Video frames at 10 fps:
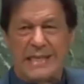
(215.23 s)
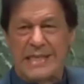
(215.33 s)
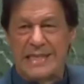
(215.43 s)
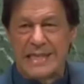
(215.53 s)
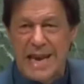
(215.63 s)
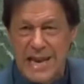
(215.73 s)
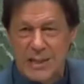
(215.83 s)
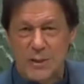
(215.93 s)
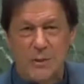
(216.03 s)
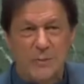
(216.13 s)
This
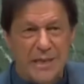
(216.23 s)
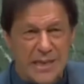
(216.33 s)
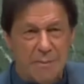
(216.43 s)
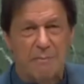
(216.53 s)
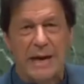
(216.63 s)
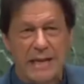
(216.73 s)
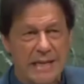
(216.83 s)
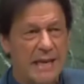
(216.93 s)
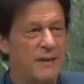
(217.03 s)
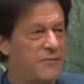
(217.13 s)
has to be a
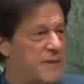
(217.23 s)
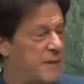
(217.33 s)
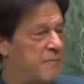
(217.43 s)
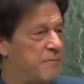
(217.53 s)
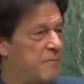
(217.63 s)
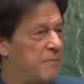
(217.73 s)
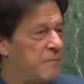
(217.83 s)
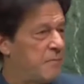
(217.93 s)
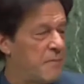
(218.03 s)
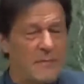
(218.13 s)
combined effort
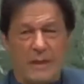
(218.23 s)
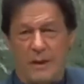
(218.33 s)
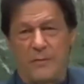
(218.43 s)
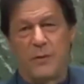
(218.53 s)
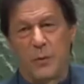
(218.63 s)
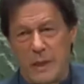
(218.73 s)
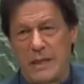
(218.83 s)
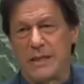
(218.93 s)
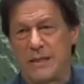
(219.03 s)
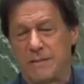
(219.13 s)
of the
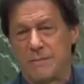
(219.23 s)
world.